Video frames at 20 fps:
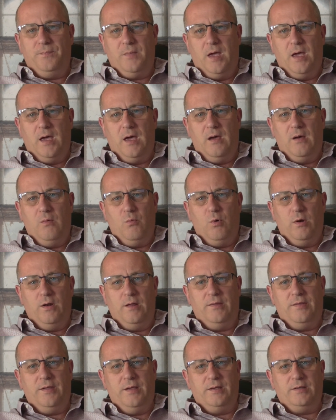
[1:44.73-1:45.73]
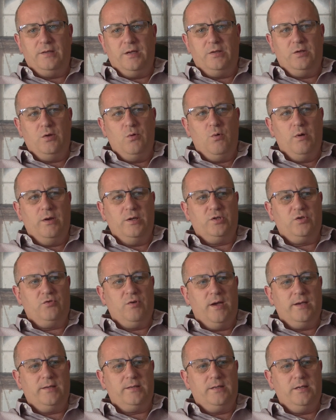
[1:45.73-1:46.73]
Uh, one of the things I do want to
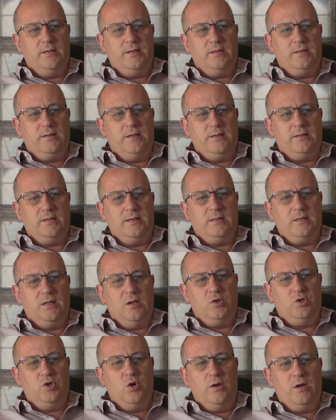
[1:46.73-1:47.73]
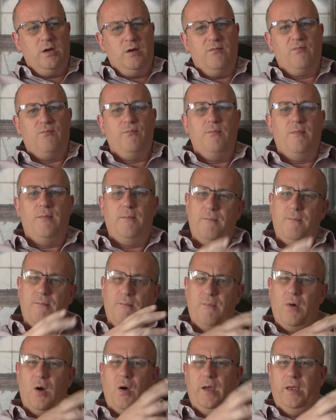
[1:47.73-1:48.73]
stress is this isn't a journey of
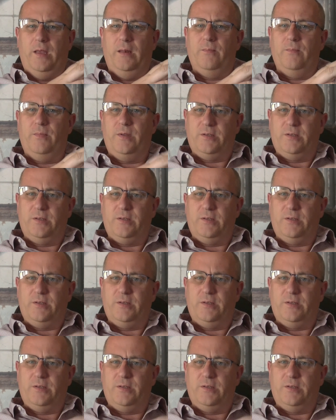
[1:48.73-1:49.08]
mine.